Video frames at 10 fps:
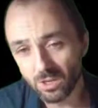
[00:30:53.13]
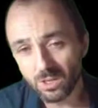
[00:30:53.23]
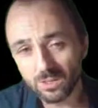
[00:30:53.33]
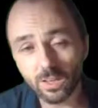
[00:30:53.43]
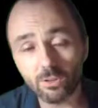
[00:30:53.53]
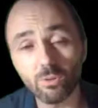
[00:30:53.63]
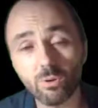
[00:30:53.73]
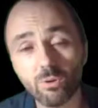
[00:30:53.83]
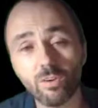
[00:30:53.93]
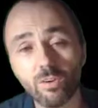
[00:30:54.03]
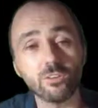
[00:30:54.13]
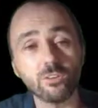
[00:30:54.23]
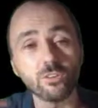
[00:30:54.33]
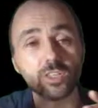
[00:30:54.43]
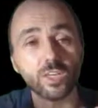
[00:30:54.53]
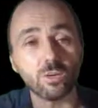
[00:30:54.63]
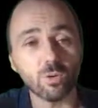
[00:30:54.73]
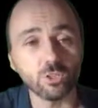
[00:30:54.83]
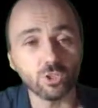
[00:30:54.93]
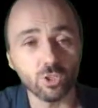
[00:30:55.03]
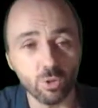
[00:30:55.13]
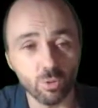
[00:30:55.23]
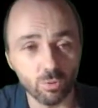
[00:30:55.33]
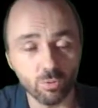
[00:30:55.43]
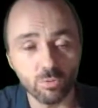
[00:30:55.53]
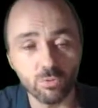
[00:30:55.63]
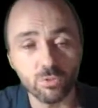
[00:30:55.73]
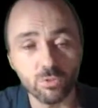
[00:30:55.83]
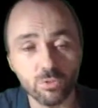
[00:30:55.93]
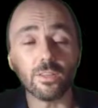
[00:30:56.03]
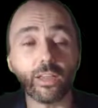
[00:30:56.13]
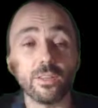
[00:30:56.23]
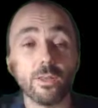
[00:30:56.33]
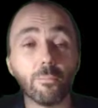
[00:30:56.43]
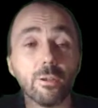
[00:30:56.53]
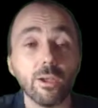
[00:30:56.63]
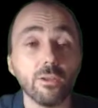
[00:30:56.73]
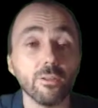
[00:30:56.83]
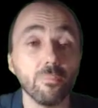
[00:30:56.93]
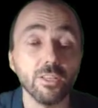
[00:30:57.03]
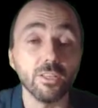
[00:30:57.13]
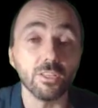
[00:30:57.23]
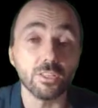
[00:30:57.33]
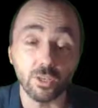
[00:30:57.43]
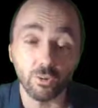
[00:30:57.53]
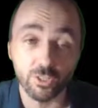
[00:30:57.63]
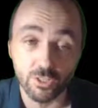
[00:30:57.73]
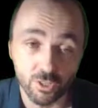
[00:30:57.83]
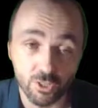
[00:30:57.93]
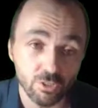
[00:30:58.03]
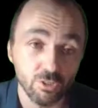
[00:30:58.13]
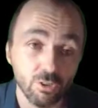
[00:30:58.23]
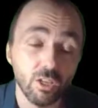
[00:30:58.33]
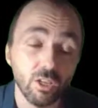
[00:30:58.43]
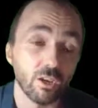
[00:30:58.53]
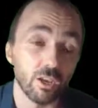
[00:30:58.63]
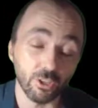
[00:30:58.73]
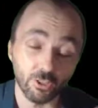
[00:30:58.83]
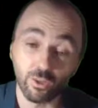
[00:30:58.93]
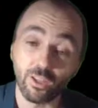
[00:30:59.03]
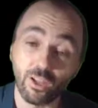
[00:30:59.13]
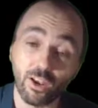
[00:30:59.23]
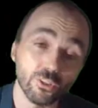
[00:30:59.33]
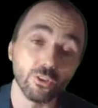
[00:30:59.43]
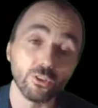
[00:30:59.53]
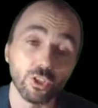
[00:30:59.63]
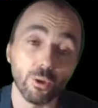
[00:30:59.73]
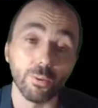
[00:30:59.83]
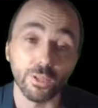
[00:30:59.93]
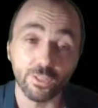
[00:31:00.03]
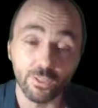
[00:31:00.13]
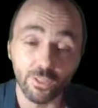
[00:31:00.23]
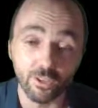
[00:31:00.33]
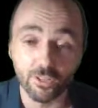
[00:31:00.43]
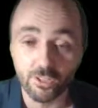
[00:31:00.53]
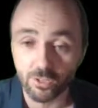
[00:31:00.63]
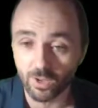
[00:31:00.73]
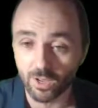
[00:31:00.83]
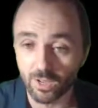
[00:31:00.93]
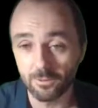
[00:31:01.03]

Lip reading: that will find the sequential rules that appear in many sequences, like to analyze the shopping data and so on.